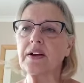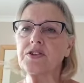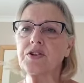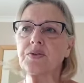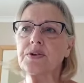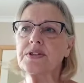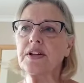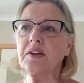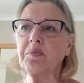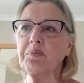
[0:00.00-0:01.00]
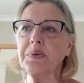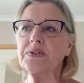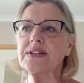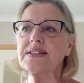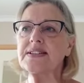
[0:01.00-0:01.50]
Jerusalem,
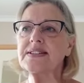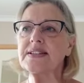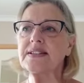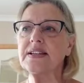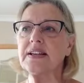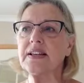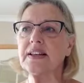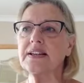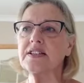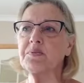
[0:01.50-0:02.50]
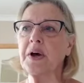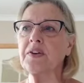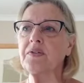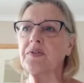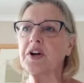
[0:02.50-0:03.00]
built as a city that is
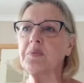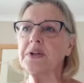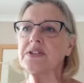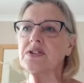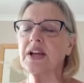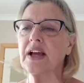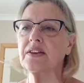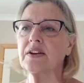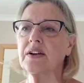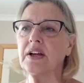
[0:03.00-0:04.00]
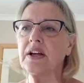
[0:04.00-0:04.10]
bound firmly together,